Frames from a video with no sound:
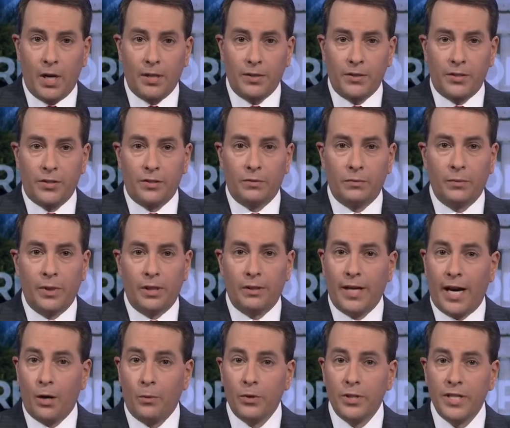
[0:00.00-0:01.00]
months. Well,
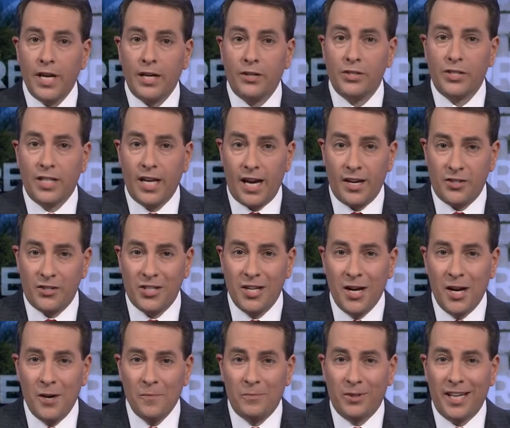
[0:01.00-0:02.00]
our next guest
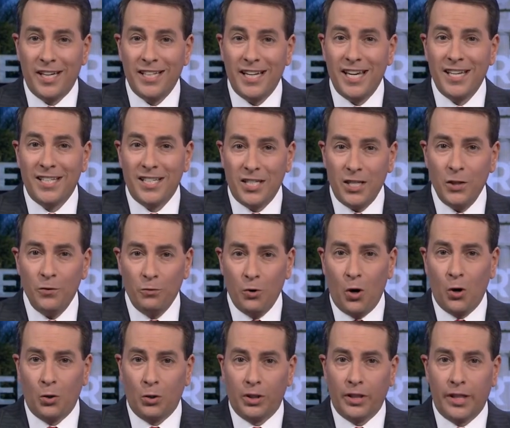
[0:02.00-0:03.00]
played a key
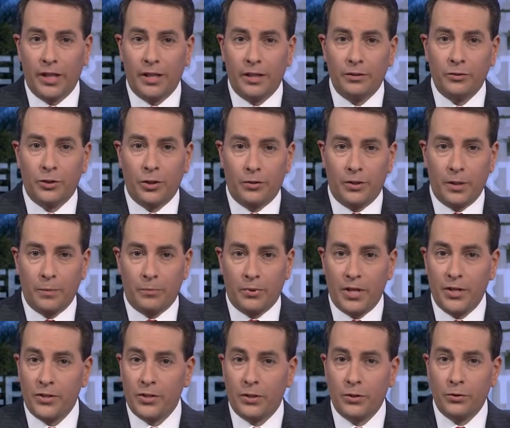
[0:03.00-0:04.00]
role in turning
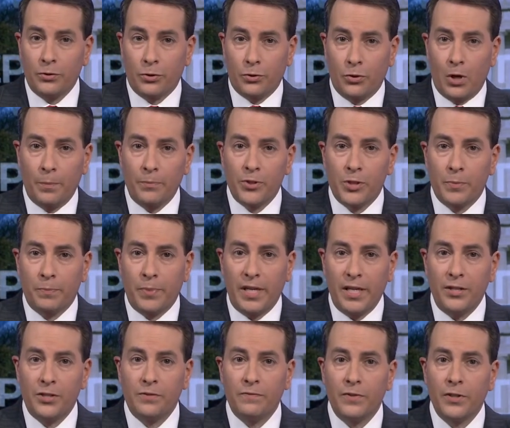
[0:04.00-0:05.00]
President Trump's
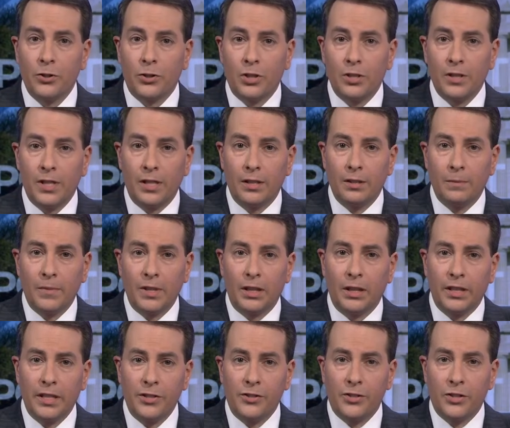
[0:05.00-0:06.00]
peace vision in the
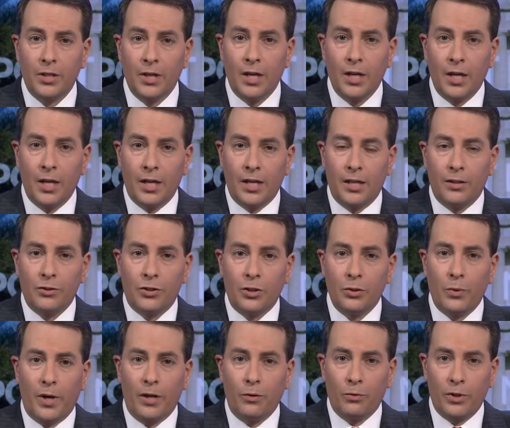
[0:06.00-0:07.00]
Middle East
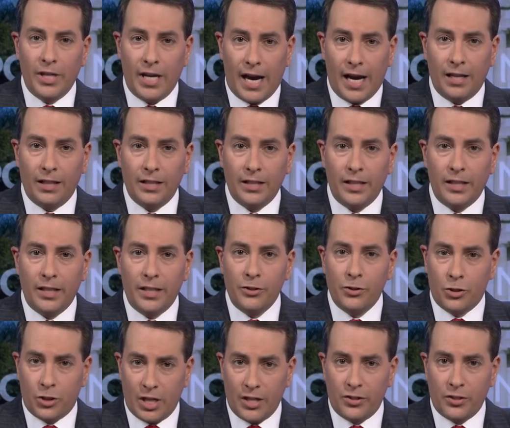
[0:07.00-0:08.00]
into a reality.
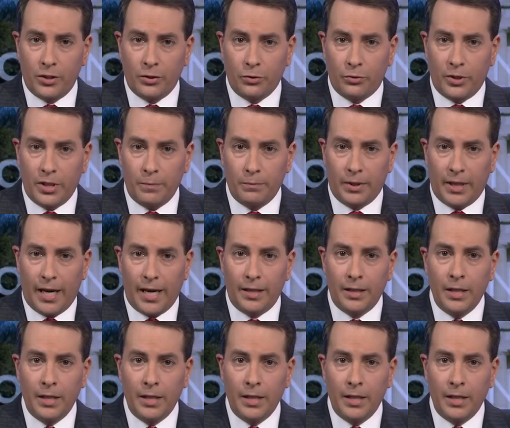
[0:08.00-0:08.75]
He's Jason Greenblatt,